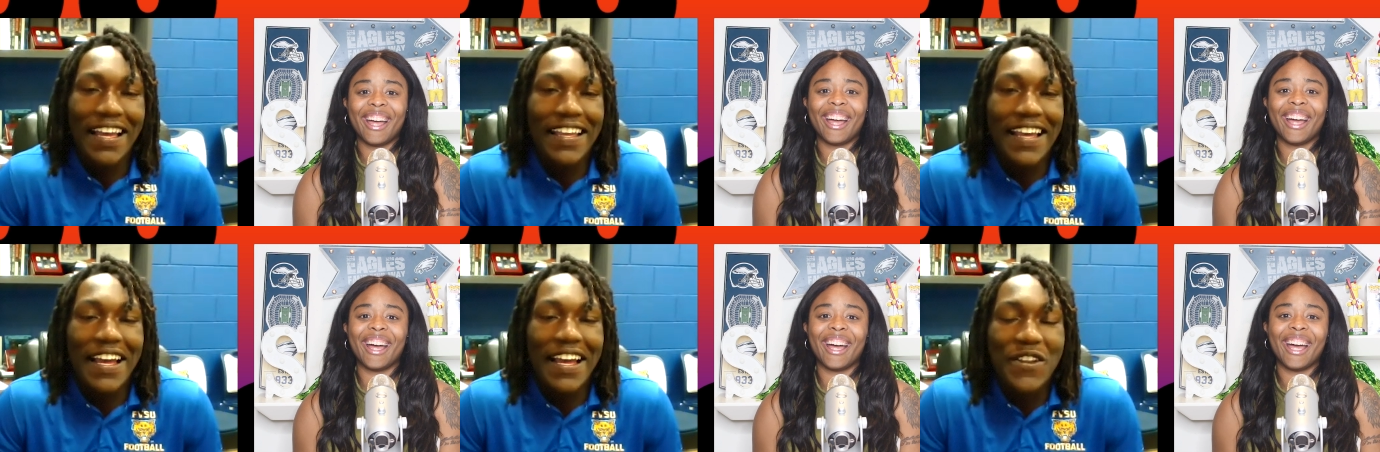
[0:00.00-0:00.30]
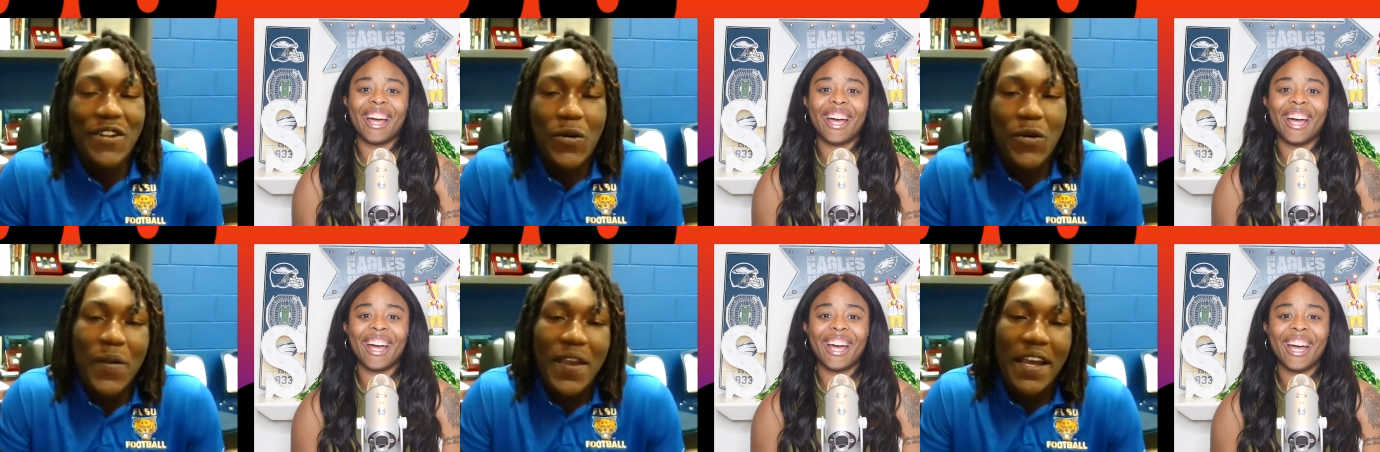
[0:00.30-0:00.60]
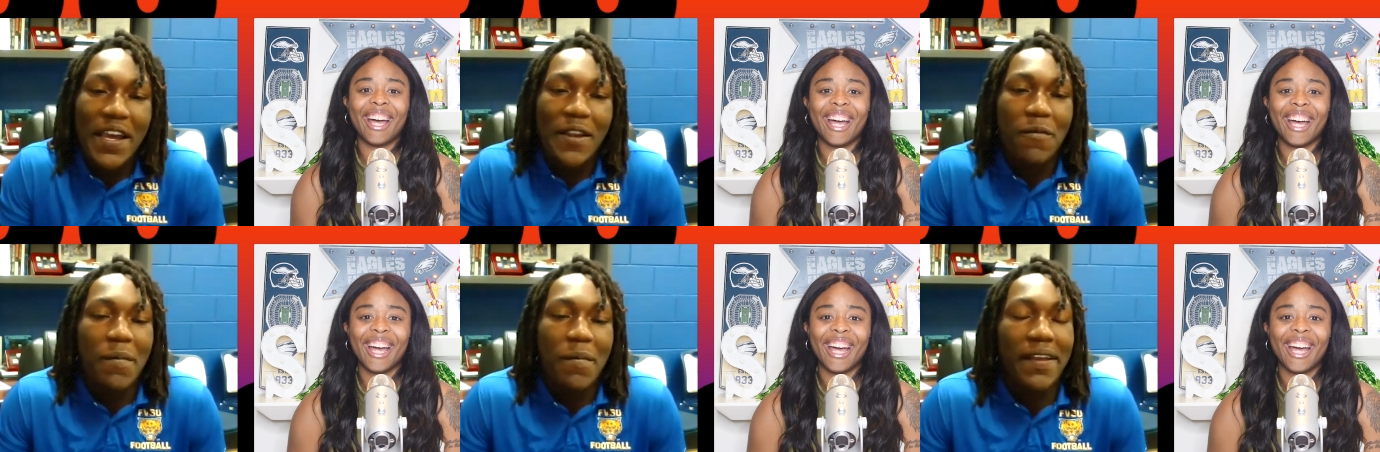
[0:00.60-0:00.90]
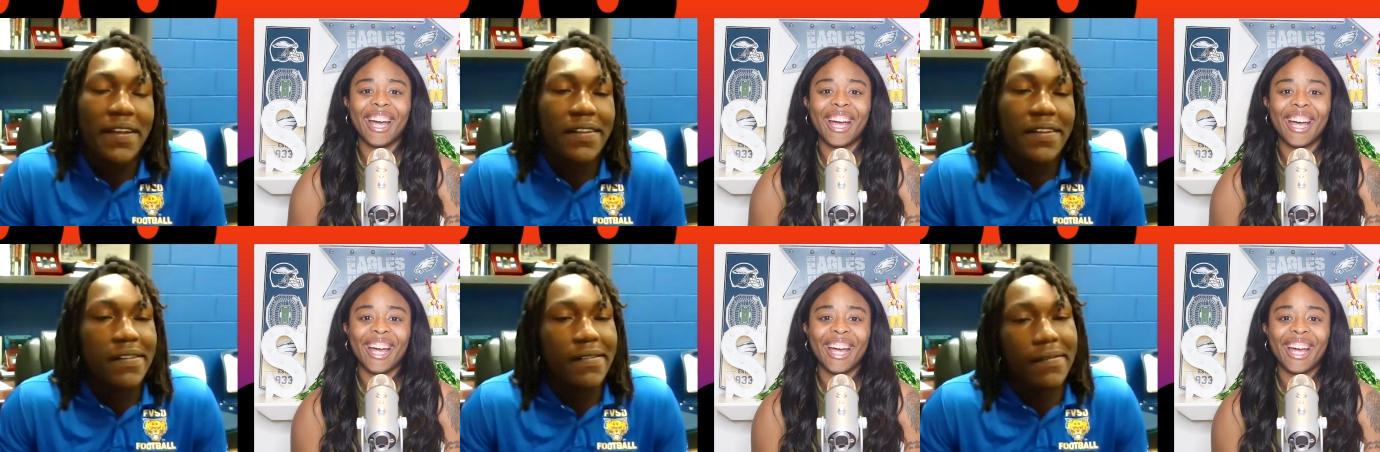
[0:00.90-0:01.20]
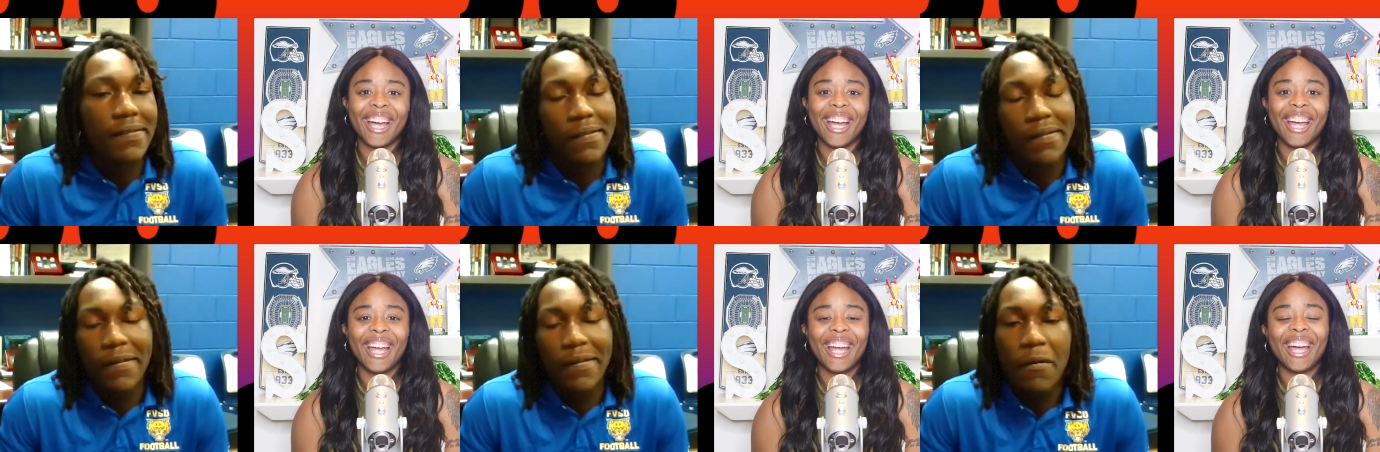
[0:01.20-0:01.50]
Speaker 1: yeah, I know we had to make up
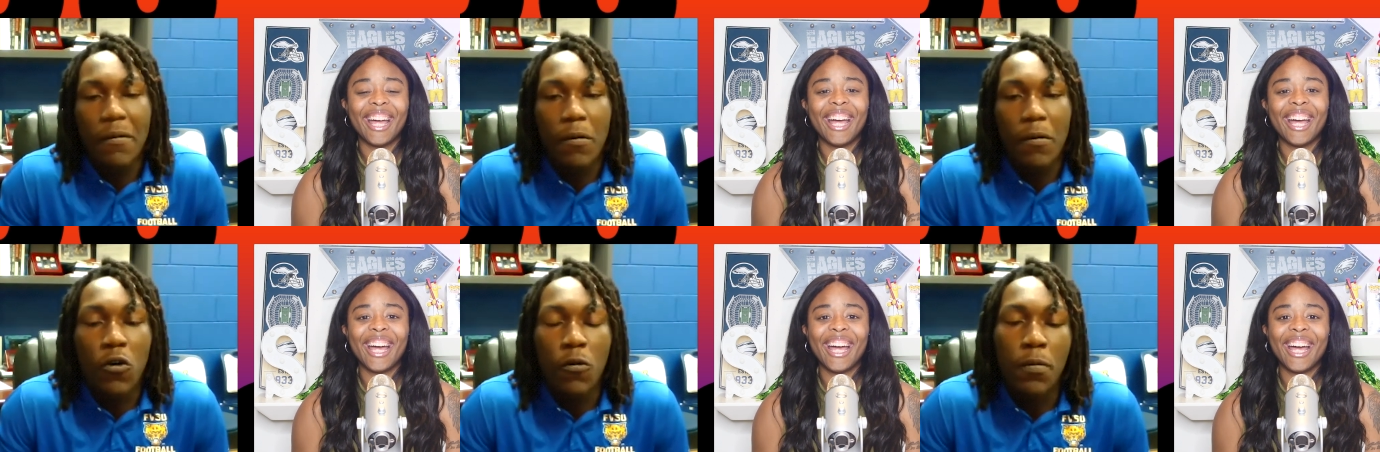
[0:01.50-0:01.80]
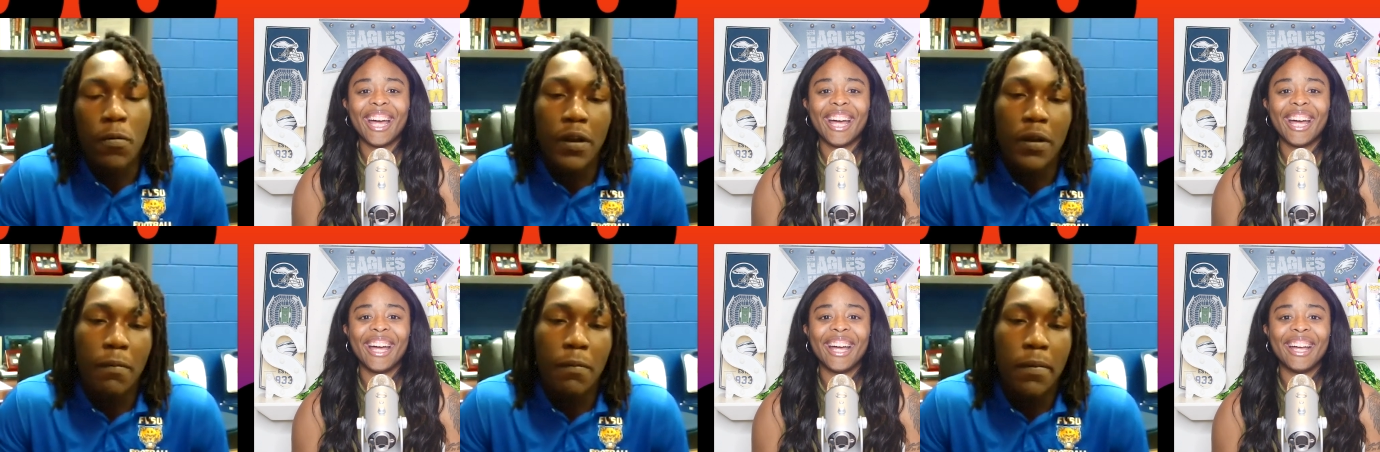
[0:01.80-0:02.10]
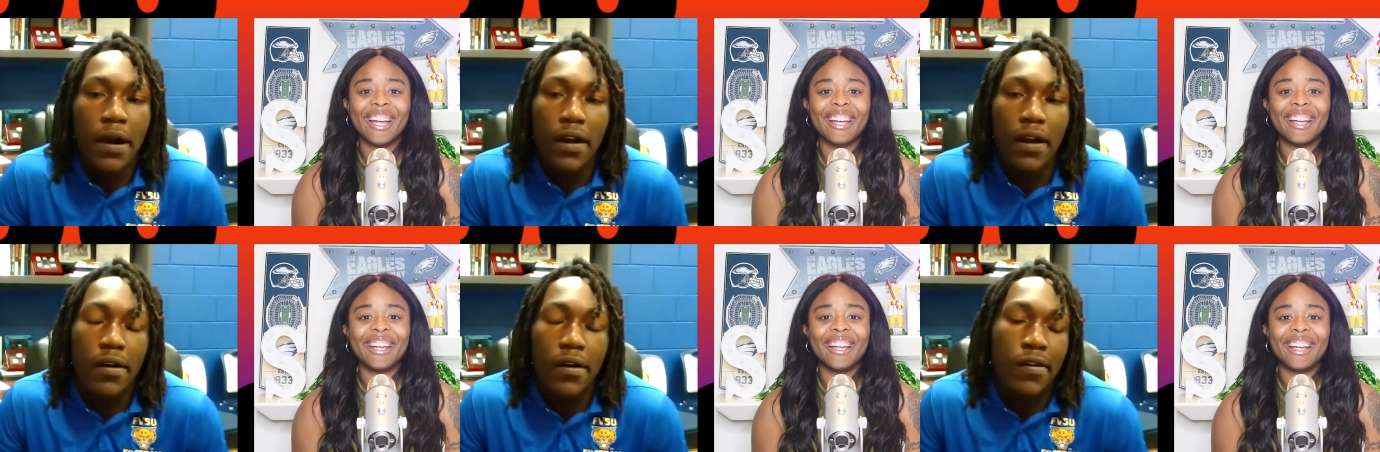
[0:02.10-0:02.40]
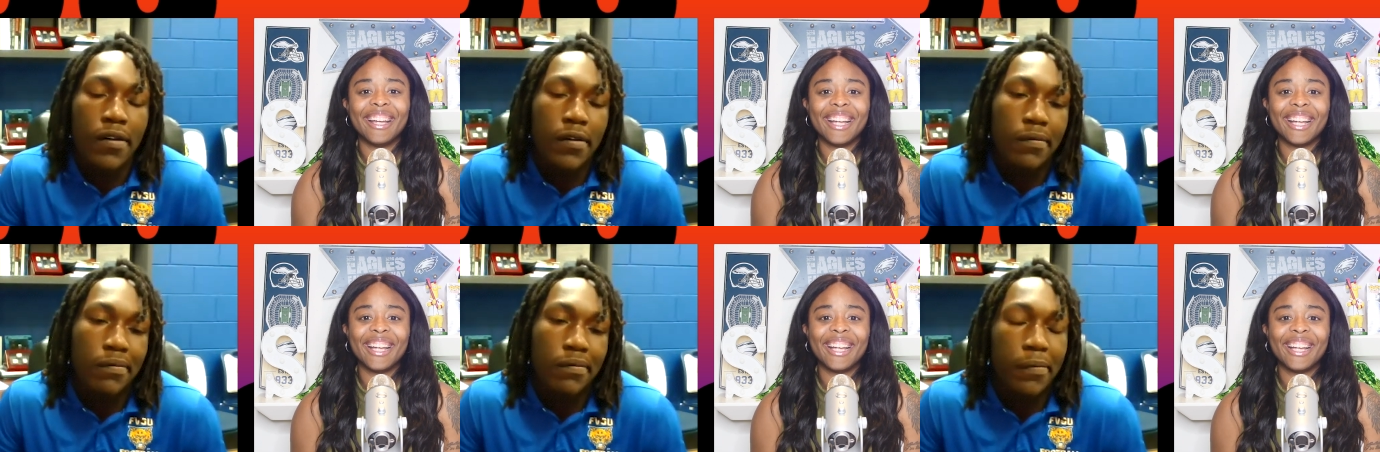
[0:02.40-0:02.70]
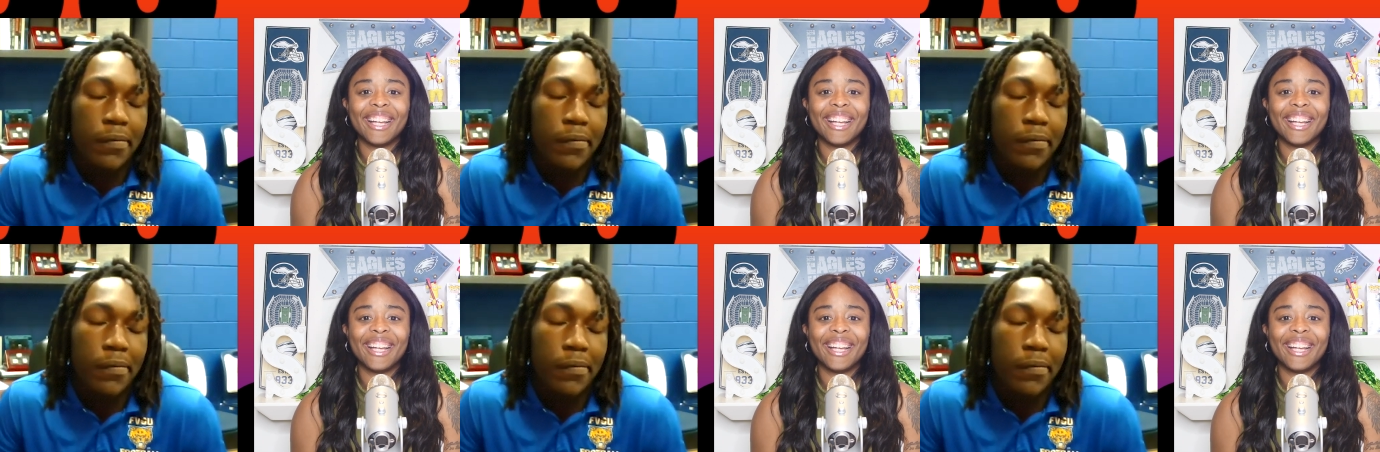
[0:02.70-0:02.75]
or put the ball, um,